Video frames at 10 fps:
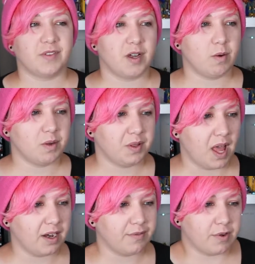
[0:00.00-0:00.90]
There were a
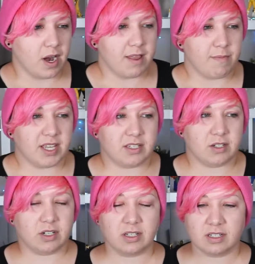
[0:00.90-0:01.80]
lot of great
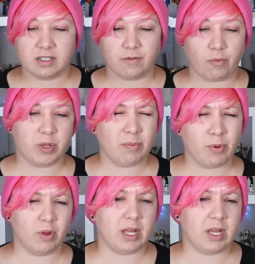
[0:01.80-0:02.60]
messages from people,